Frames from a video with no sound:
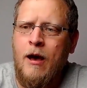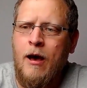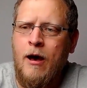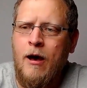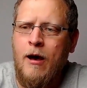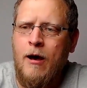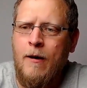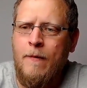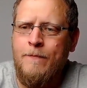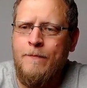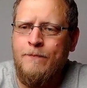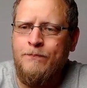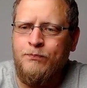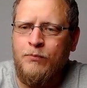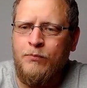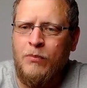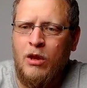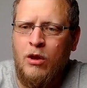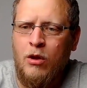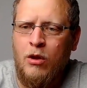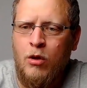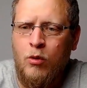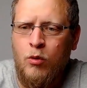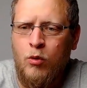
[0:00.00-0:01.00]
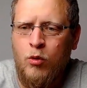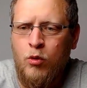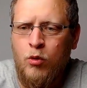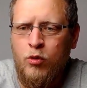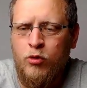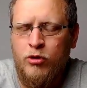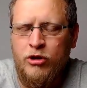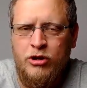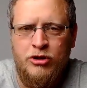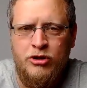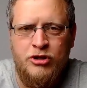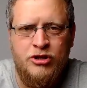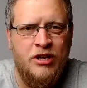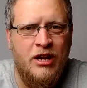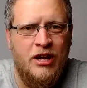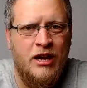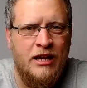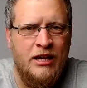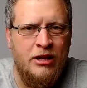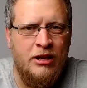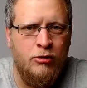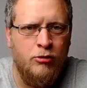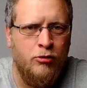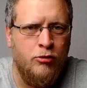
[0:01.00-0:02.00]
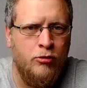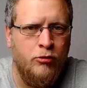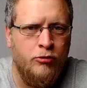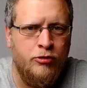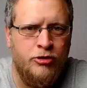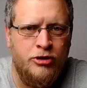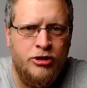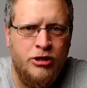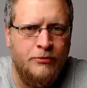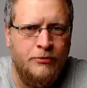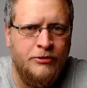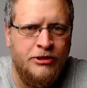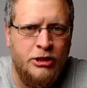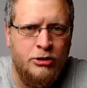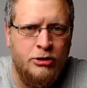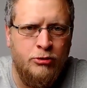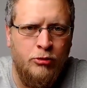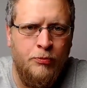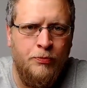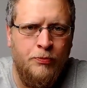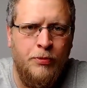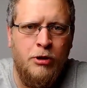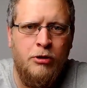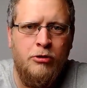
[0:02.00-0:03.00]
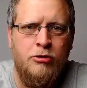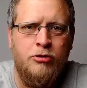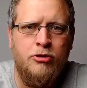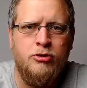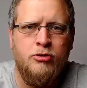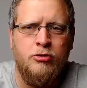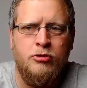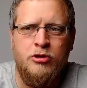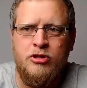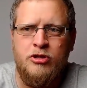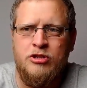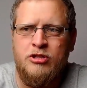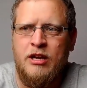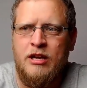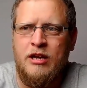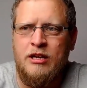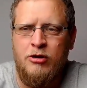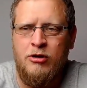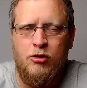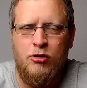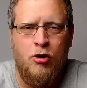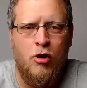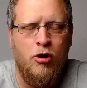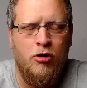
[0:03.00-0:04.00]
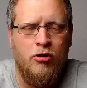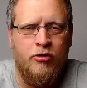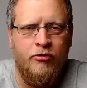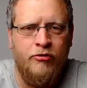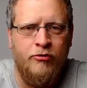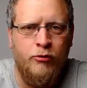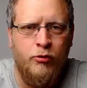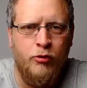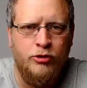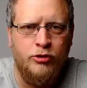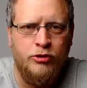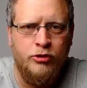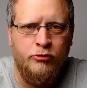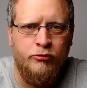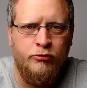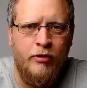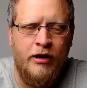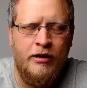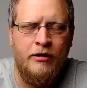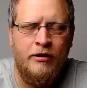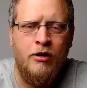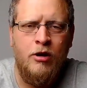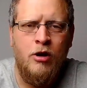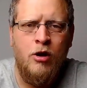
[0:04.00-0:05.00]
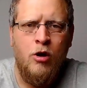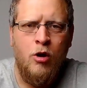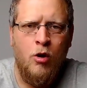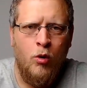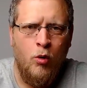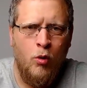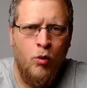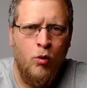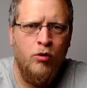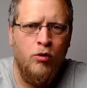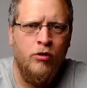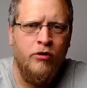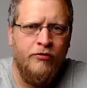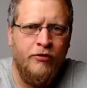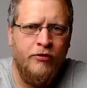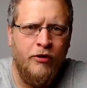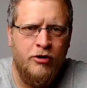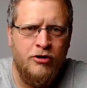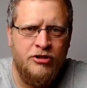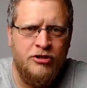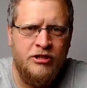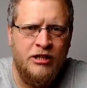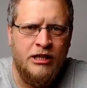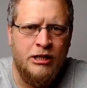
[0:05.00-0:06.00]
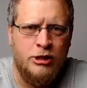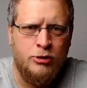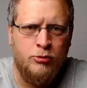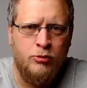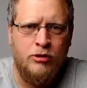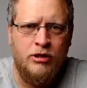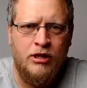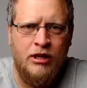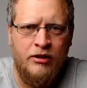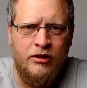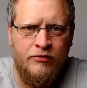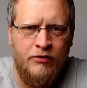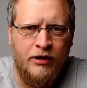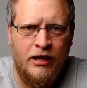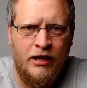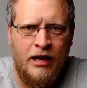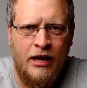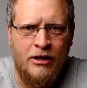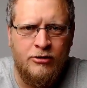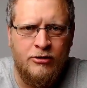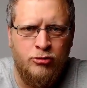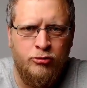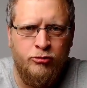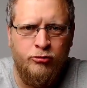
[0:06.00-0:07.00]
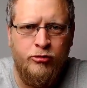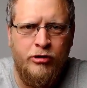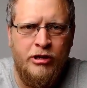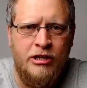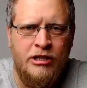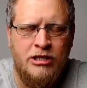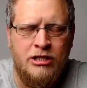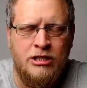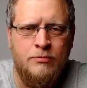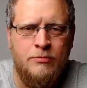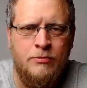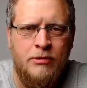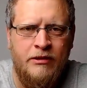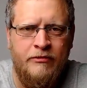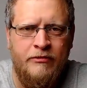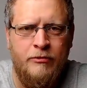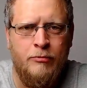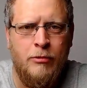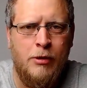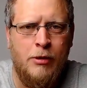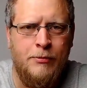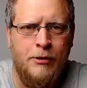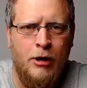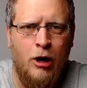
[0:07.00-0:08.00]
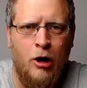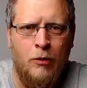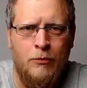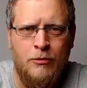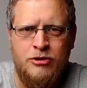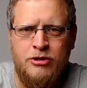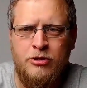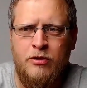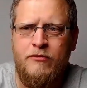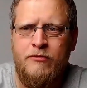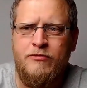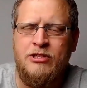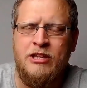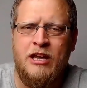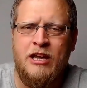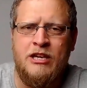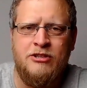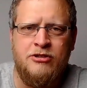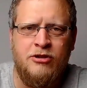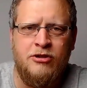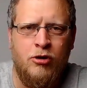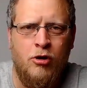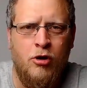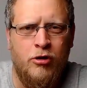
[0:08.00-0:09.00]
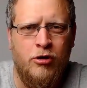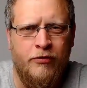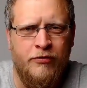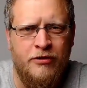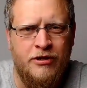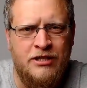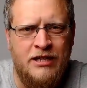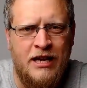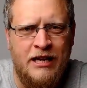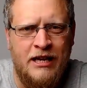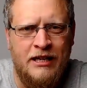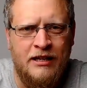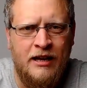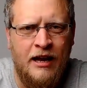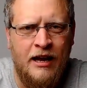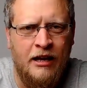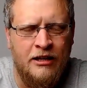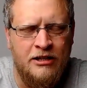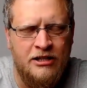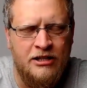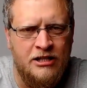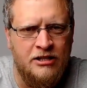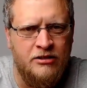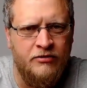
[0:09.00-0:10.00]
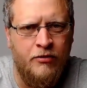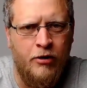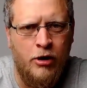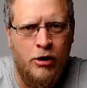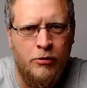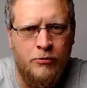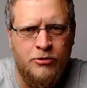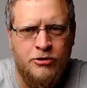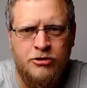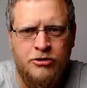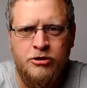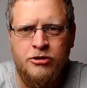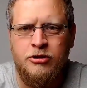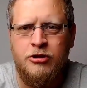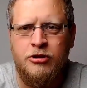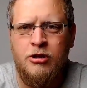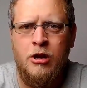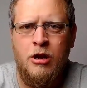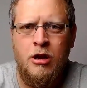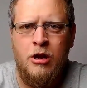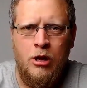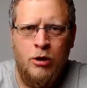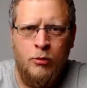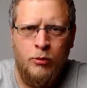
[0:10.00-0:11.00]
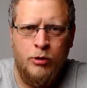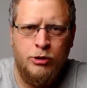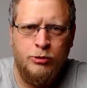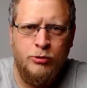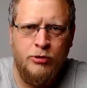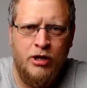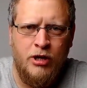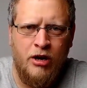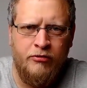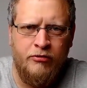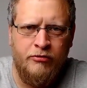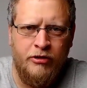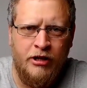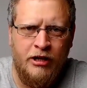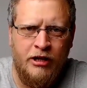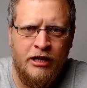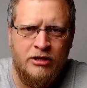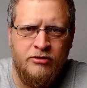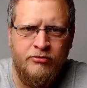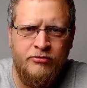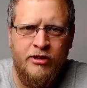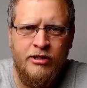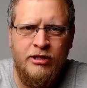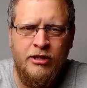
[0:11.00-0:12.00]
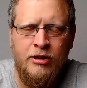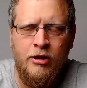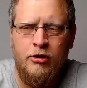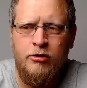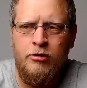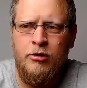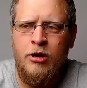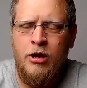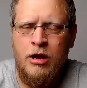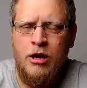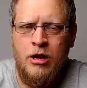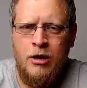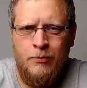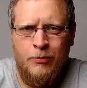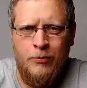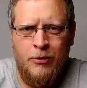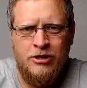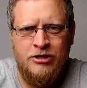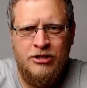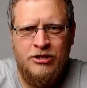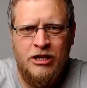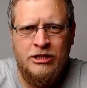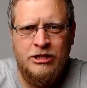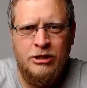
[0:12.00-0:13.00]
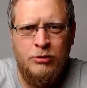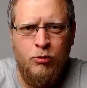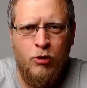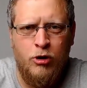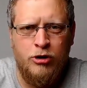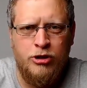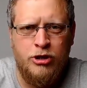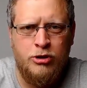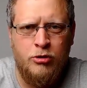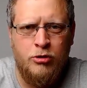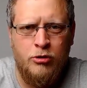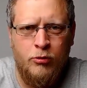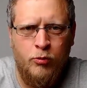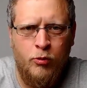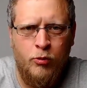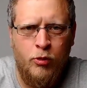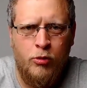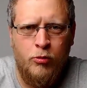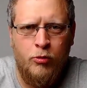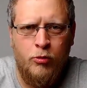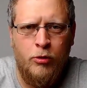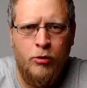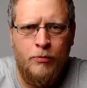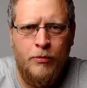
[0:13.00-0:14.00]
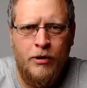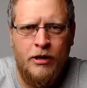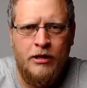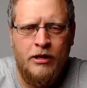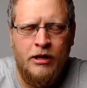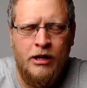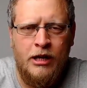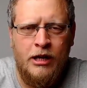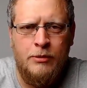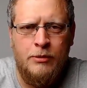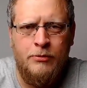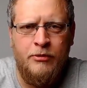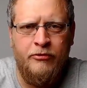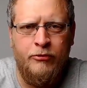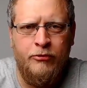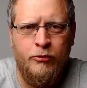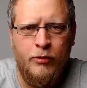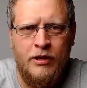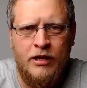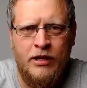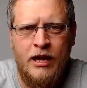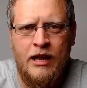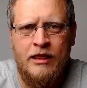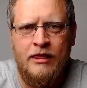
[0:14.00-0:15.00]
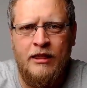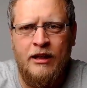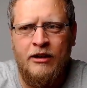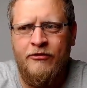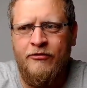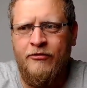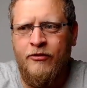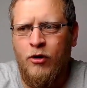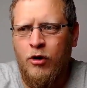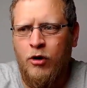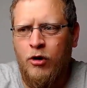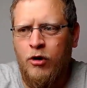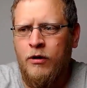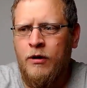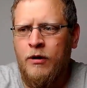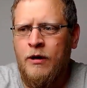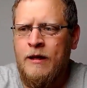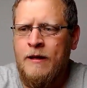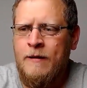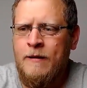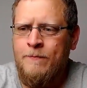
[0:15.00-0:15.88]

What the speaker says: or you say you're subject to abuse, or you say you can't afford your rent, all of those things would give the council reason to believe you might be homeless. So obviously that's the kind of the technicalities of homelessness, which we cover in the next video. But essentially what I just kind of want to make clear before we get that far